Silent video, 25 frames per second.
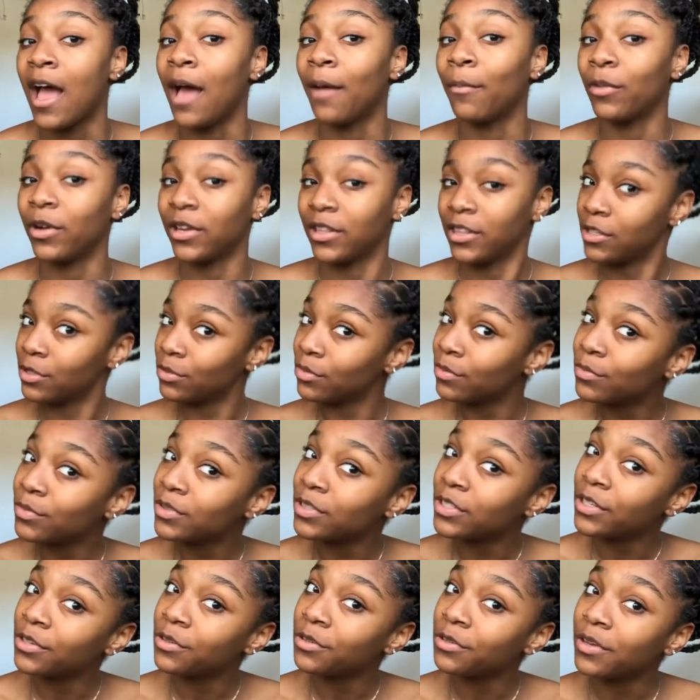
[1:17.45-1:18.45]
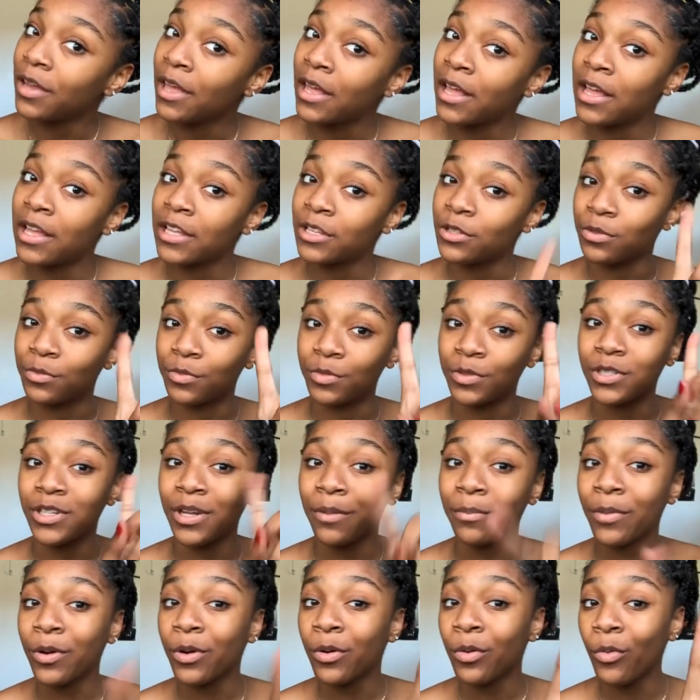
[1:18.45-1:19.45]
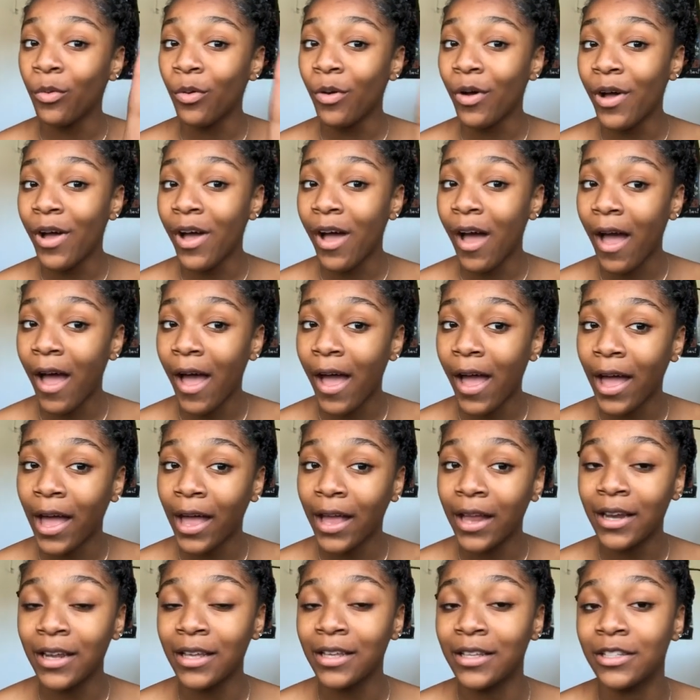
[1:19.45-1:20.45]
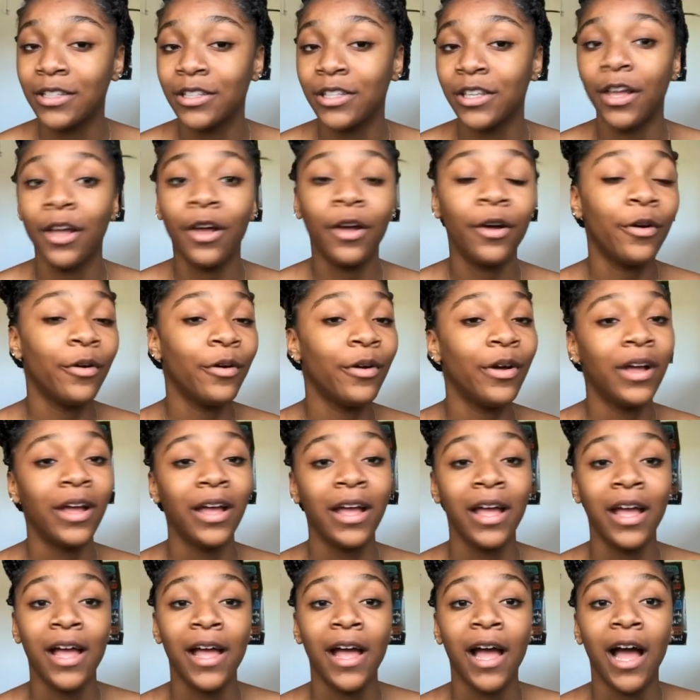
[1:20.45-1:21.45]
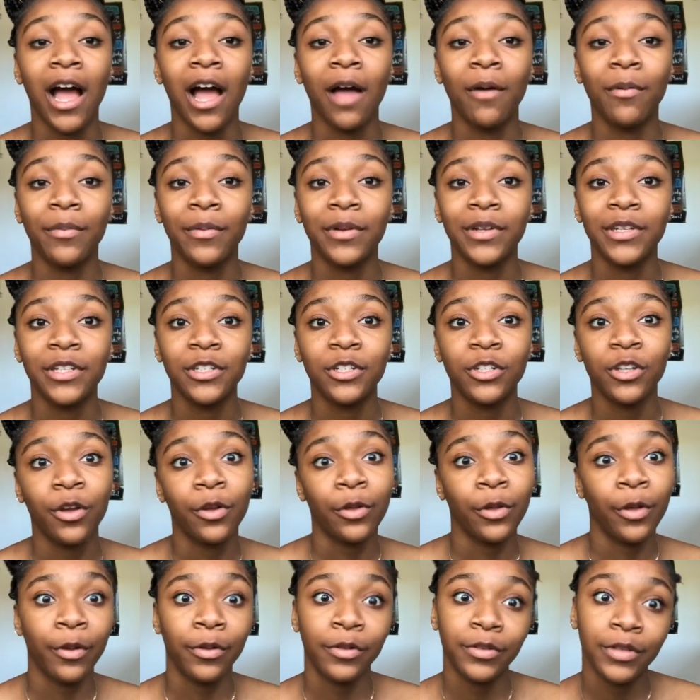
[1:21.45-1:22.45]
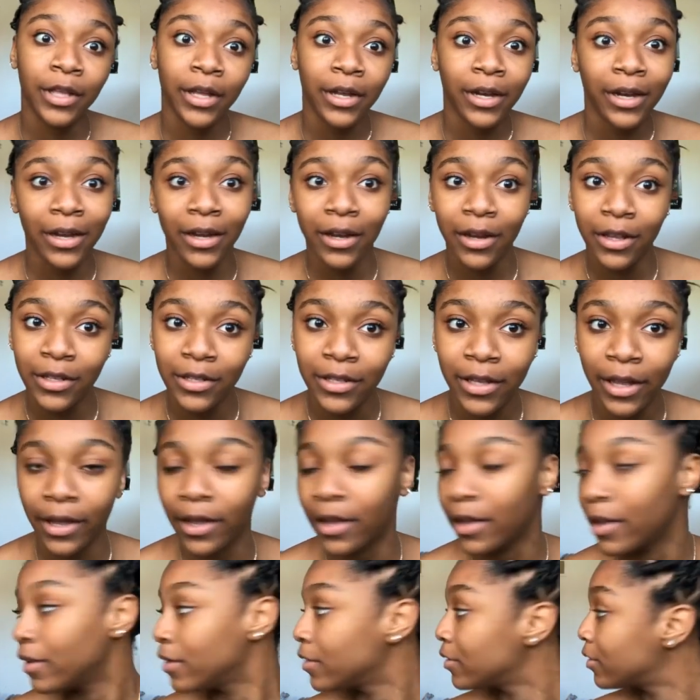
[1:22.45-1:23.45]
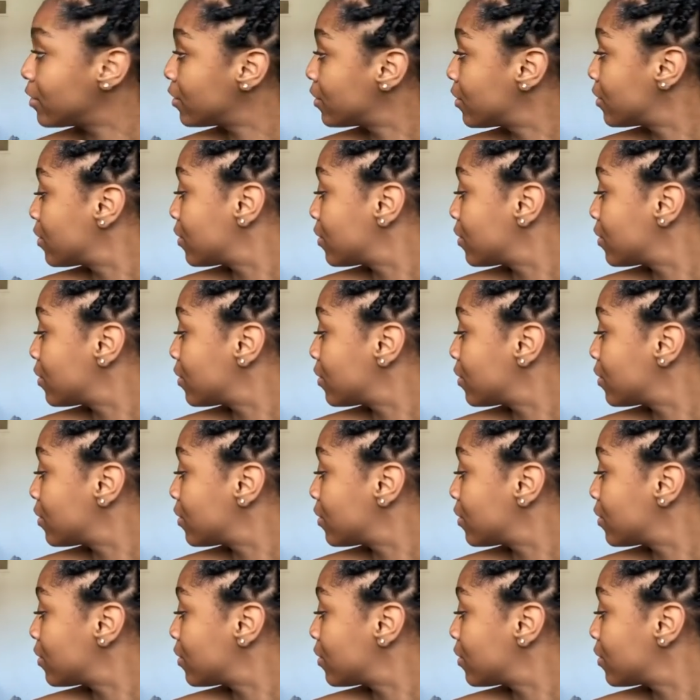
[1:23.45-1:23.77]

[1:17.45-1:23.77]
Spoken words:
I'm wearing the swimsuit number one. So I'm about to show y'all that in a second.